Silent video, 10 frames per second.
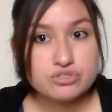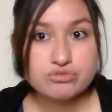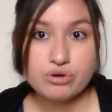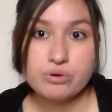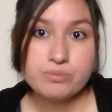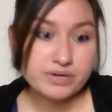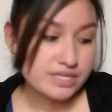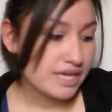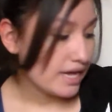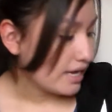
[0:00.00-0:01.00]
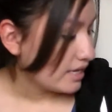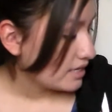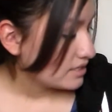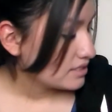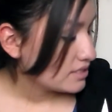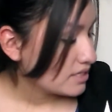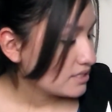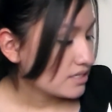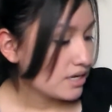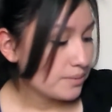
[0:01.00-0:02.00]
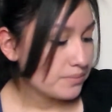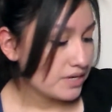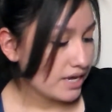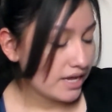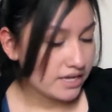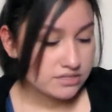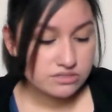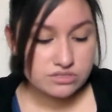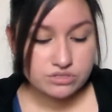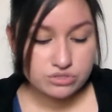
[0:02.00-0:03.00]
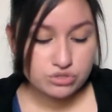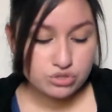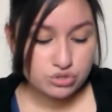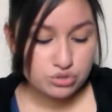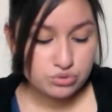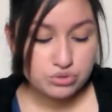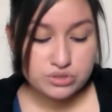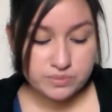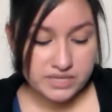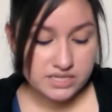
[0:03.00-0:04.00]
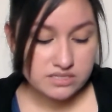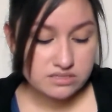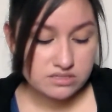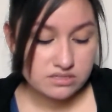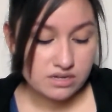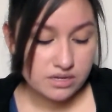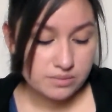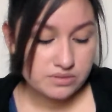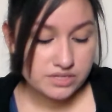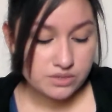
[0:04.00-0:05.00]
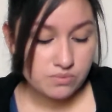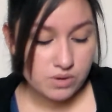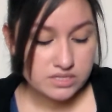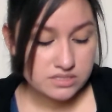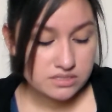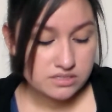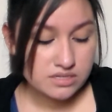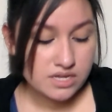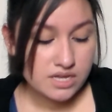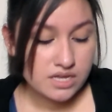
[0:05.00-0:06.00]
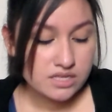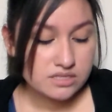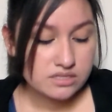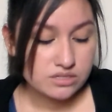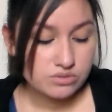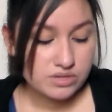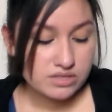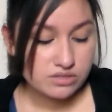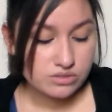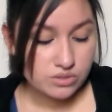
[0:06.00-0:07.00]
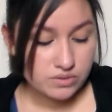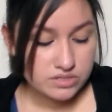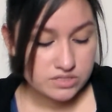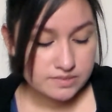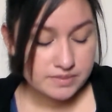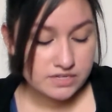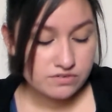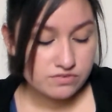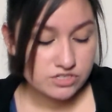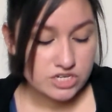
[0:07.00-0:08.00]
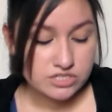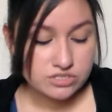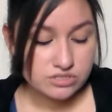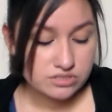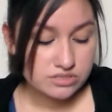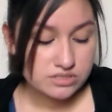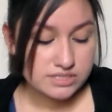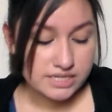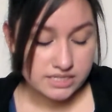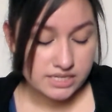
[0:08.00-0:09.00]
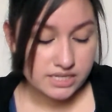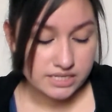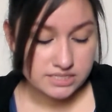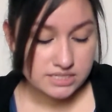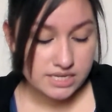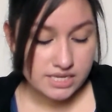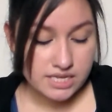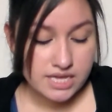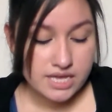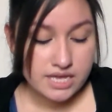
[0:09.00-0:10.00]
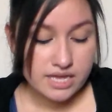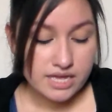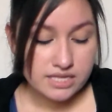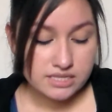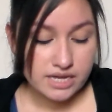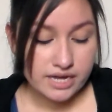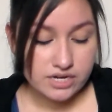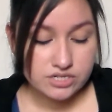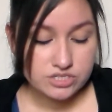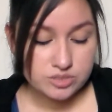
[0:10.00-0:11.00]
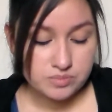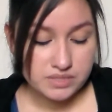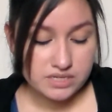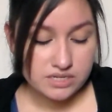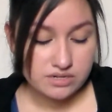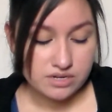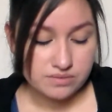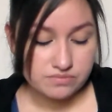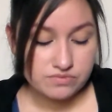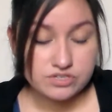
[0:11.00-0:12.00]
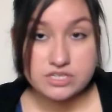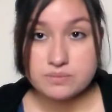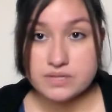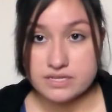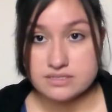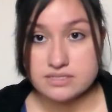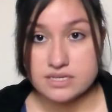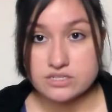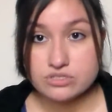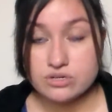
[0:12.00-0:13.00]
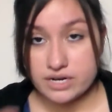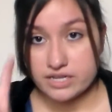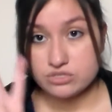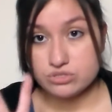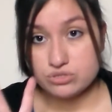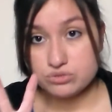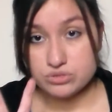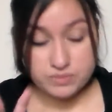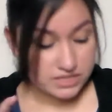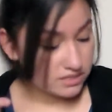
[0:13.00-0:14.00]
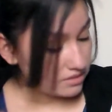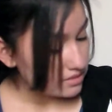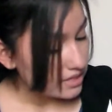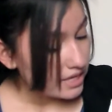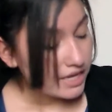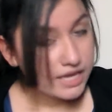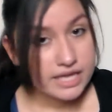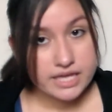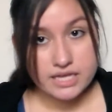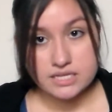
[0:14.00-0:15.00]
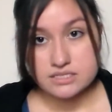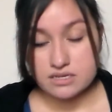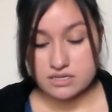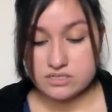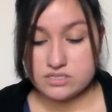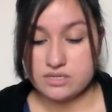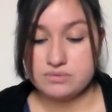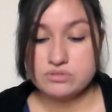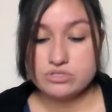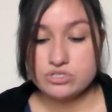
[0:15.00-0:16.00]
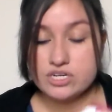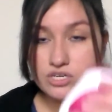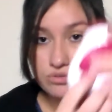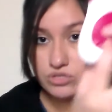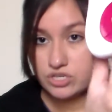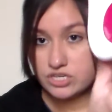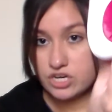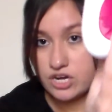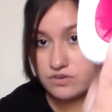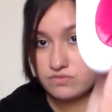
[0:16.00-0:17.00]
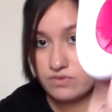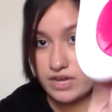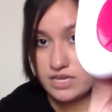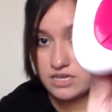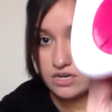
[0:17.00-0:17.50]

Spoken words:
So, but yeah. And it says it has two speeds. Click once, you get the lower speed for gentle daily cleansing and the higher speed for deep cleansing. So it has two speeds and can demonstrate. You turn it on right